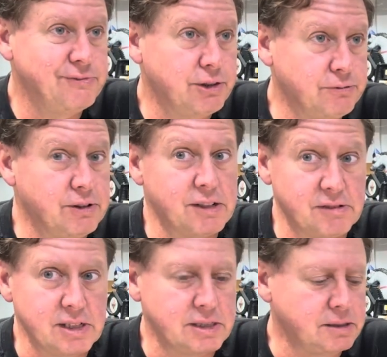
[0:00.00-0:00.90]
really,
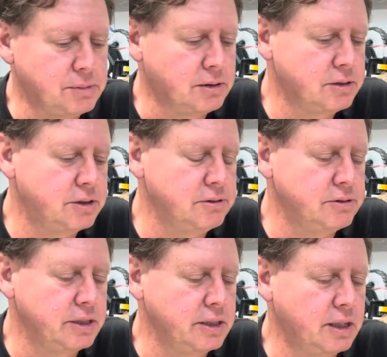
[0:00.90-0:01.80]
really similar to
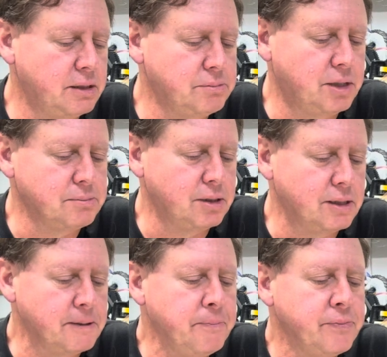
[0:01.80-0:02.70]
the Mont
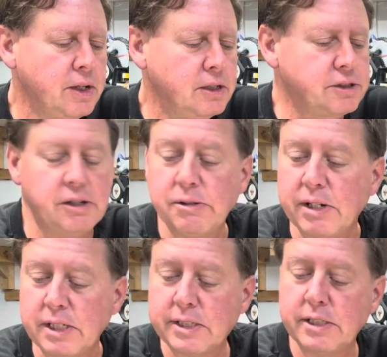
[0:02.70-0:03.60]
Blanc. So anyway,
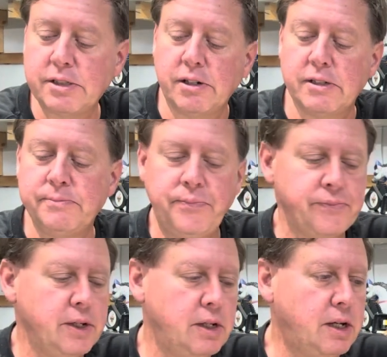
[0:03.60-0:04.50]
let's get started.
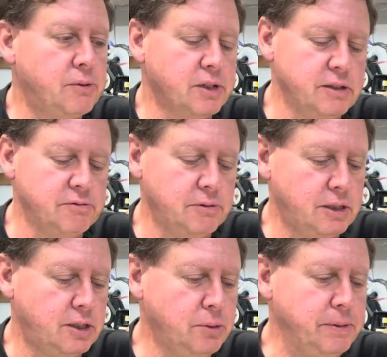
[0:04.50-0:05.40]
We're going to
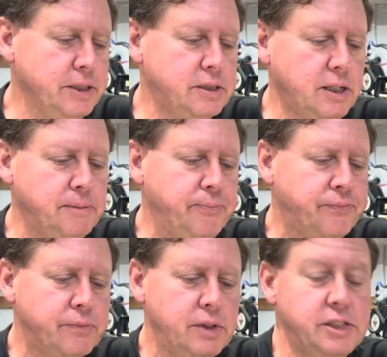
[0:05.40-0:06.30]
open this up,
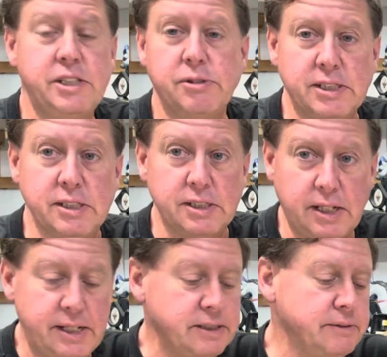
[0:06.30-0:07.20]
see what's
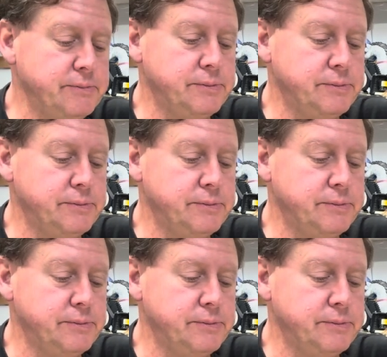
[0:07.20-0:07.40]
inside it,